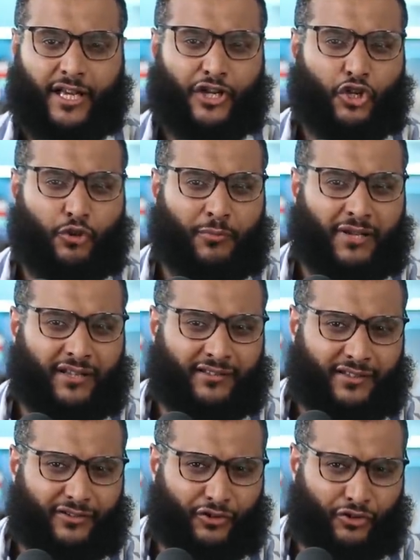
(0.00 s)
in
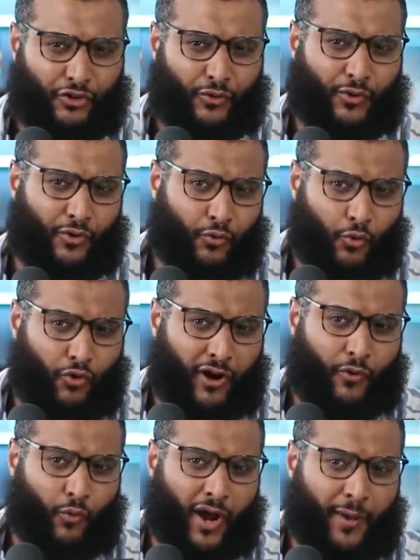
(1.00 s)
humility to you,
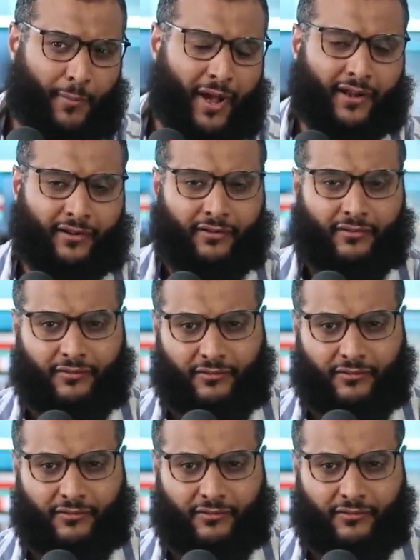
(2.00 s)
great white man?